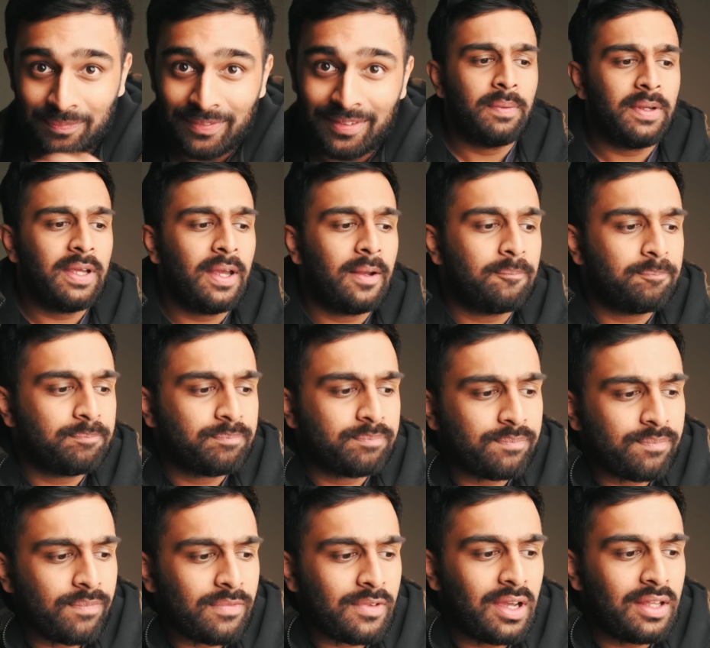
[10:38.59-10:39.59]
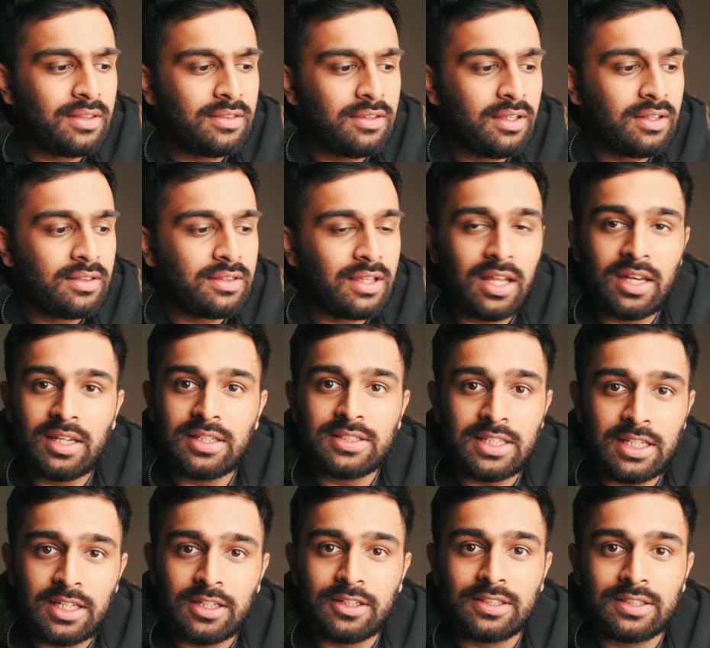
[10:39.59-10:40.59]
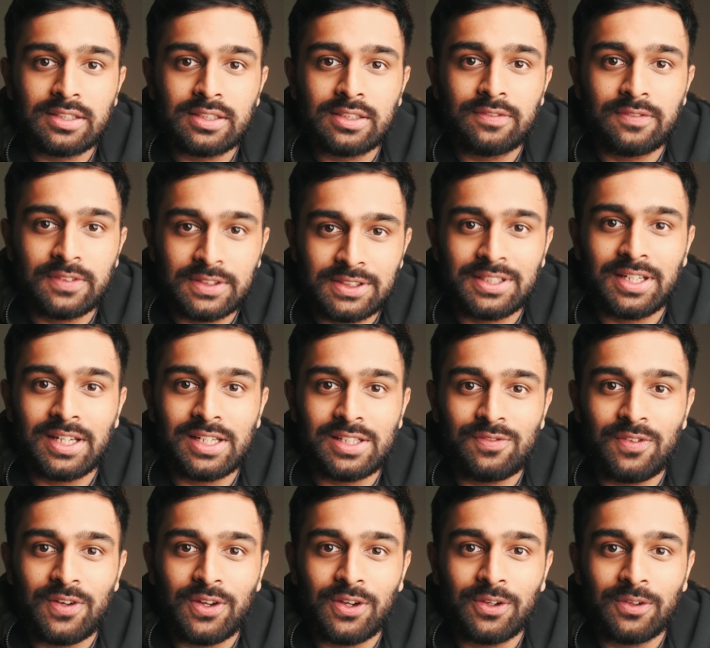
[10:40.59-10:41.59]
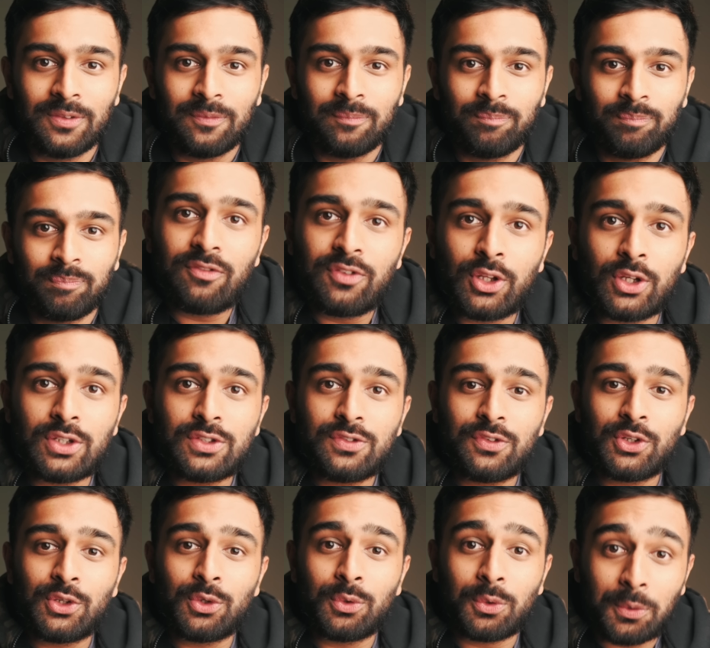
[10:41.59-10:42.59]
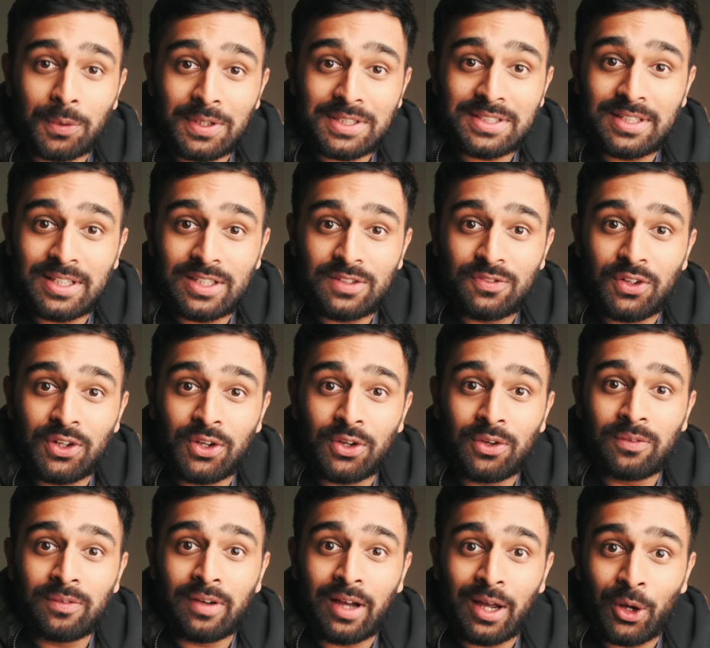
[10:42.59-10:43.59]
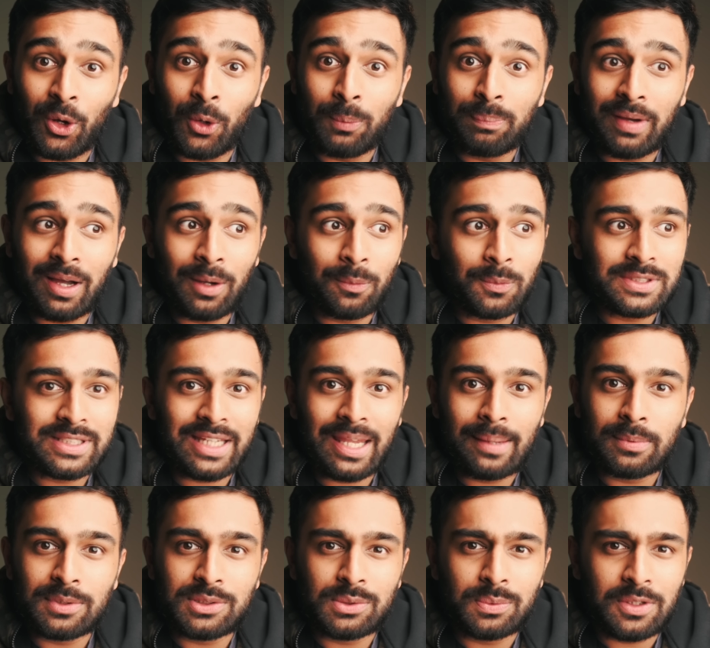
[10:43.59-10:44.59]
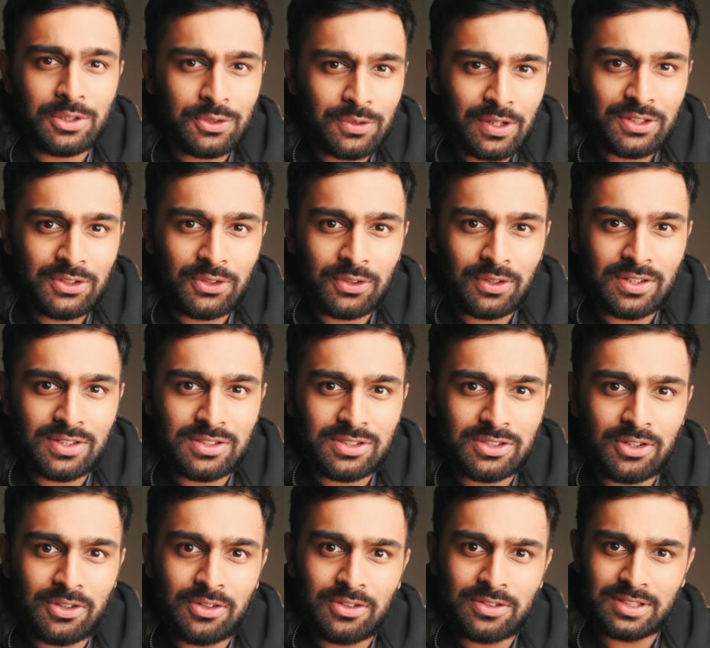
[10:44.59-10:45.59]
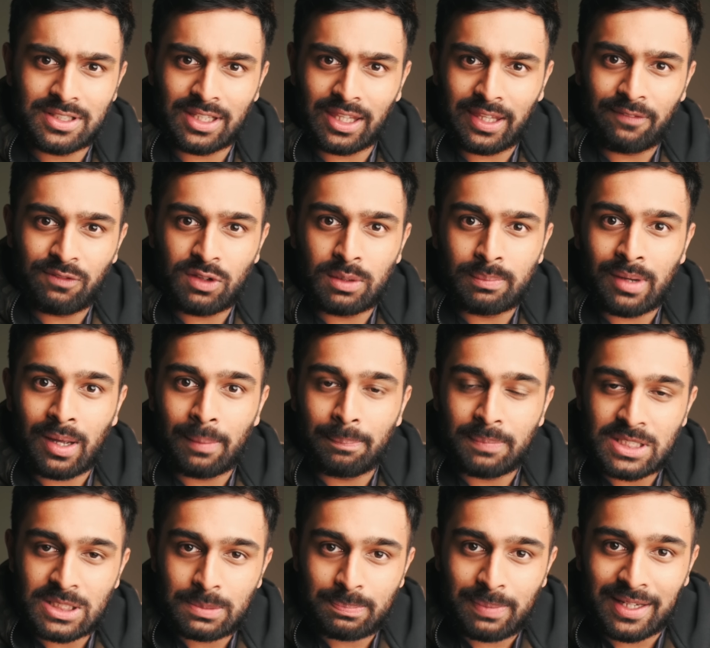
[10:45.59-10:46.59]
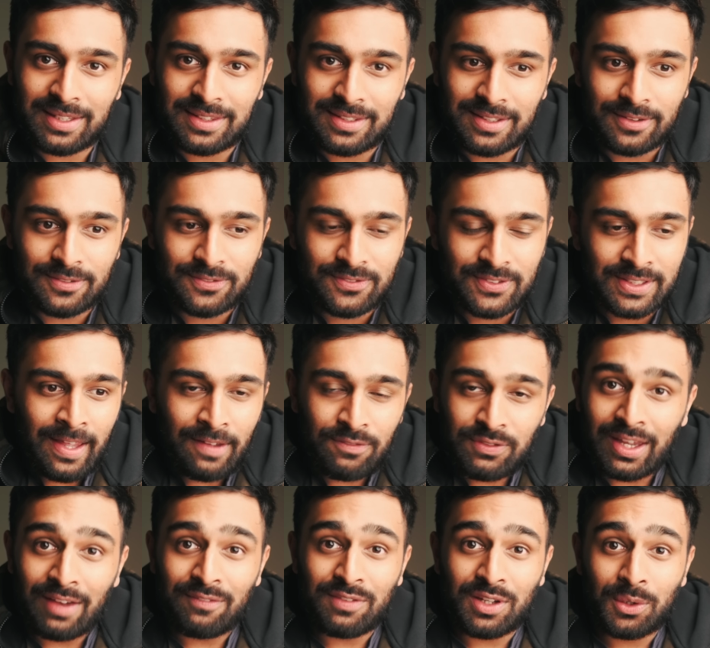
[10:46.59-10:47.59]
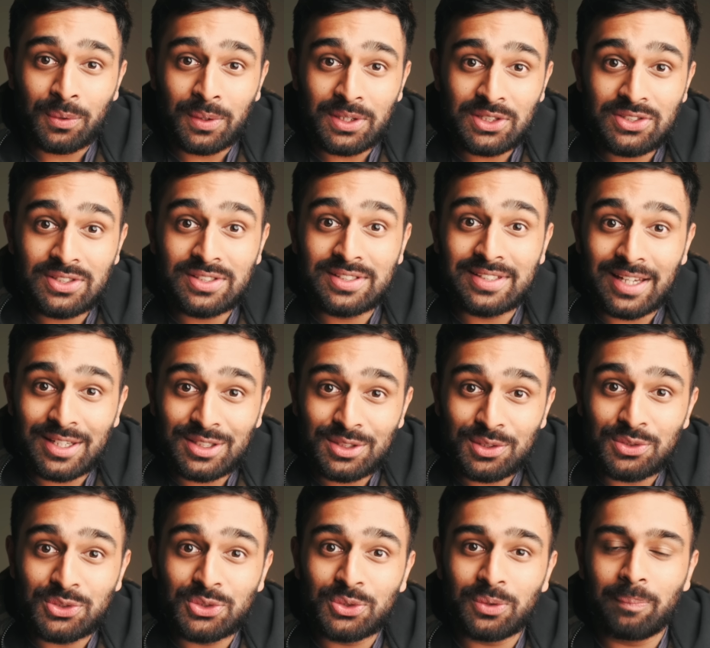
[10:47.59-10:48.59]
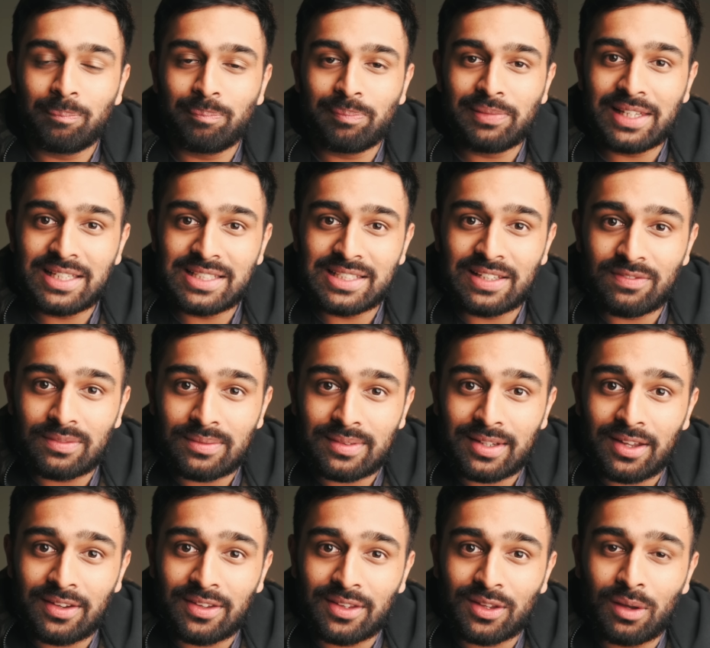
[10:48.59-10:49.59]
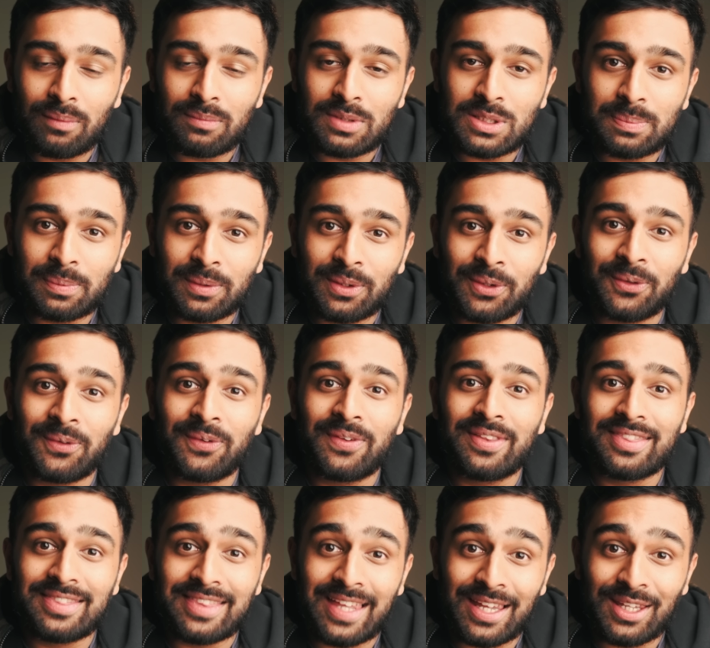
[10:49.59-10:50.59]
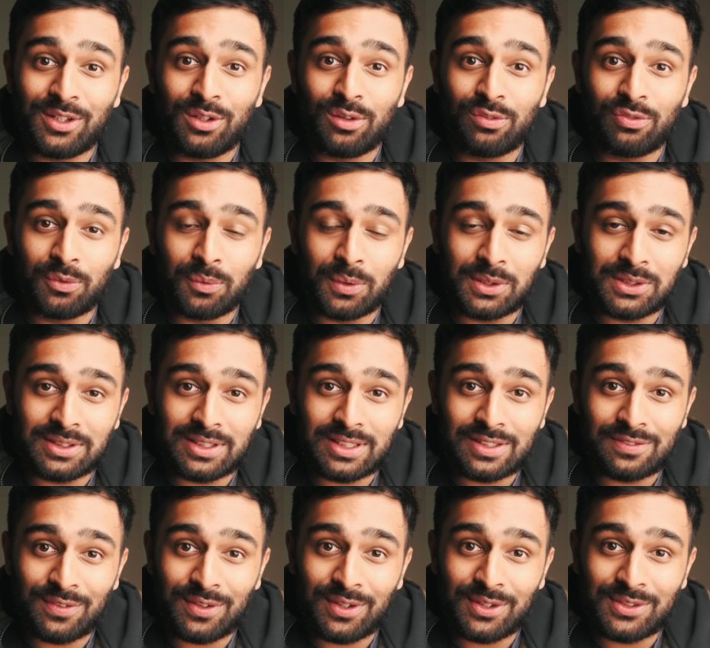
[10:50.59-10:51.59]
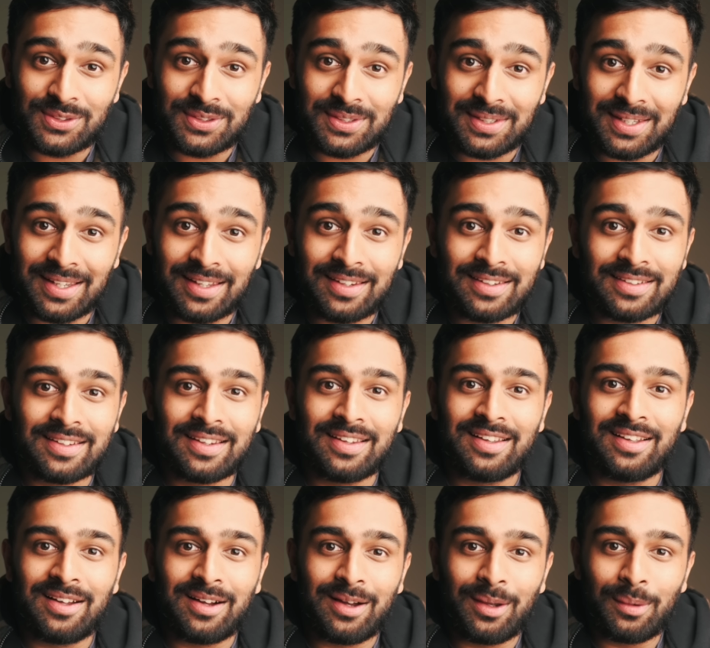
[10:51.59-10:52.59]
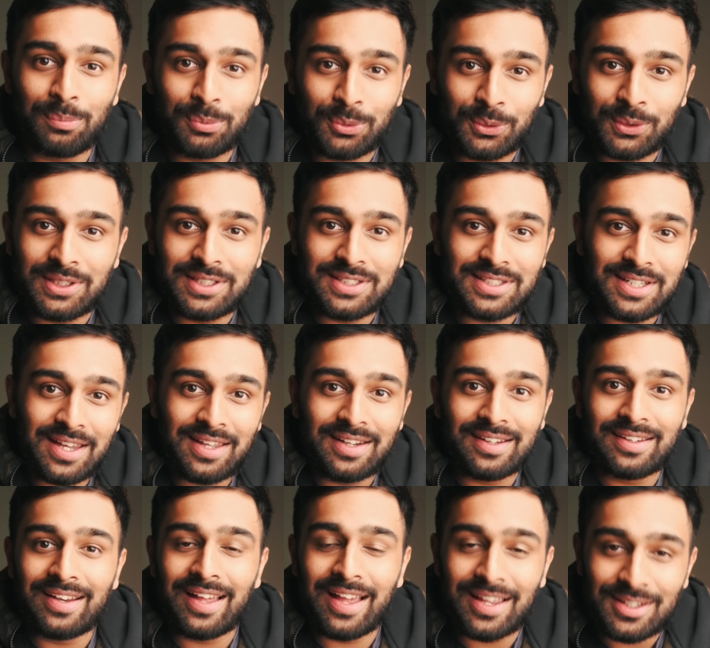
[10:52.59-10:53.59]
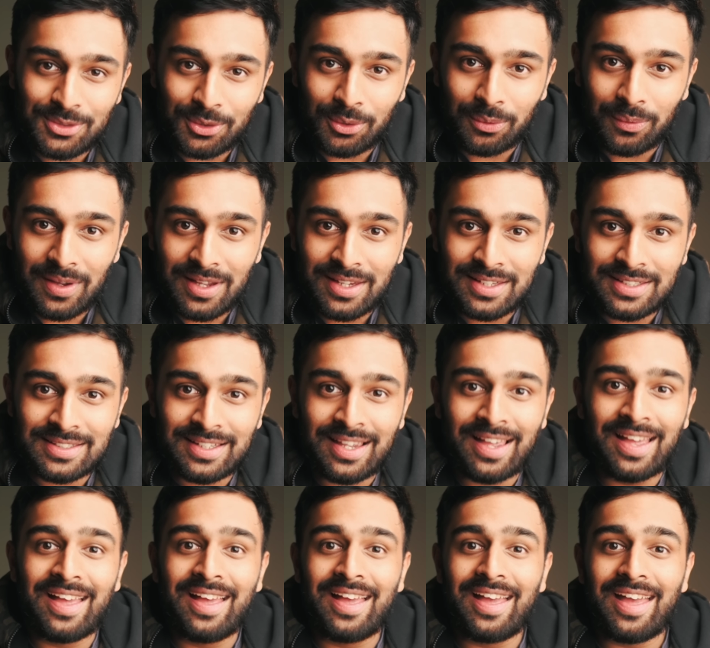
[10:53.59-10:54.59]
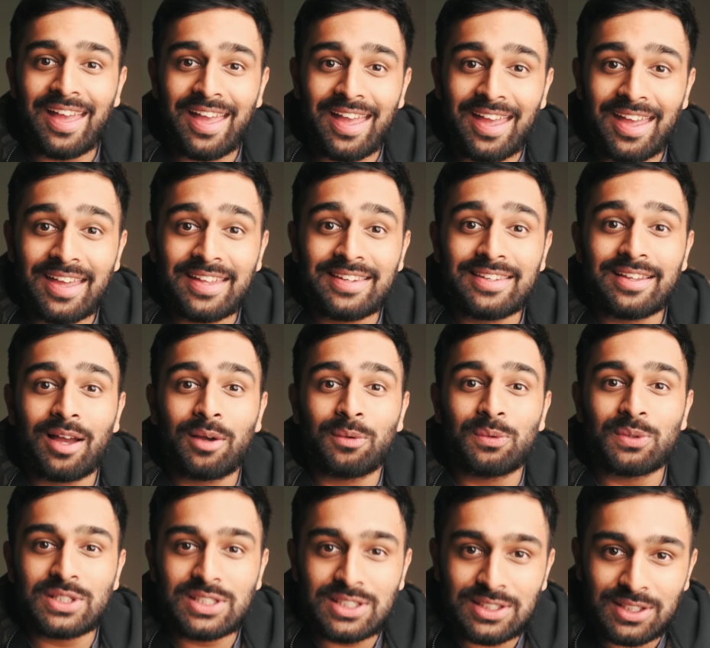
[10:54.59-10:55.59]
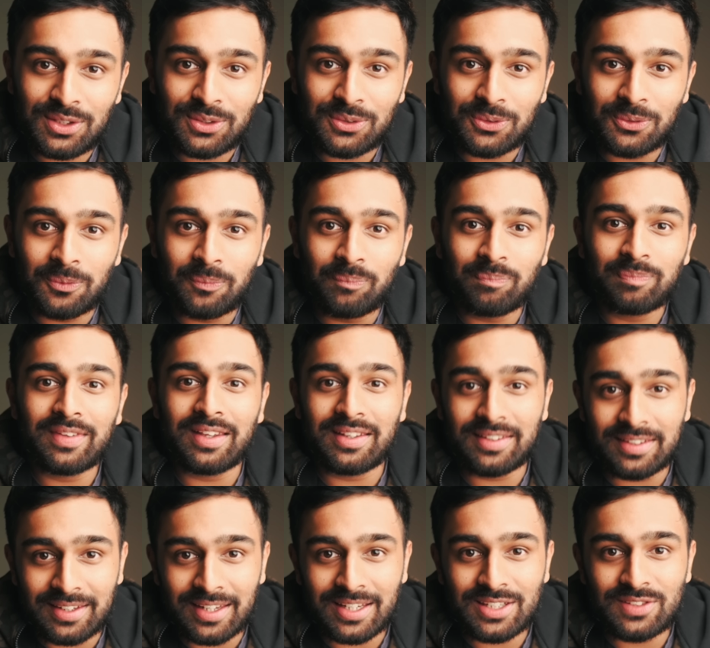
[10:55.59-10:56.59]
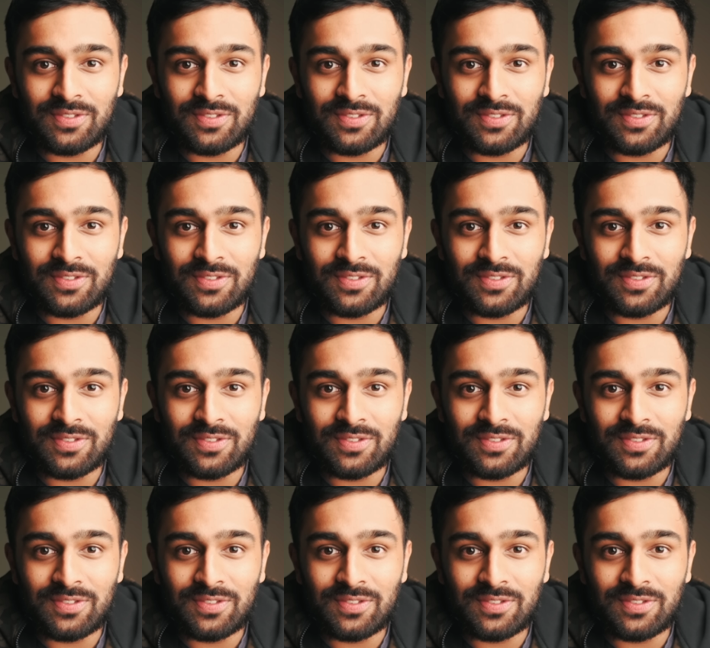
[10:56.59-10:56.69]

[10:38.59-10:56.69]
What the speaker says: But yeah, I think that is it for today's video. For those of you who requested this video, I hope I was able to address your concerns and give you my perspective. If you have any questions, as usual, please leave them down in the comments below. Thank you for watching this video to the end. I appreciate it as always, and I will see you in the next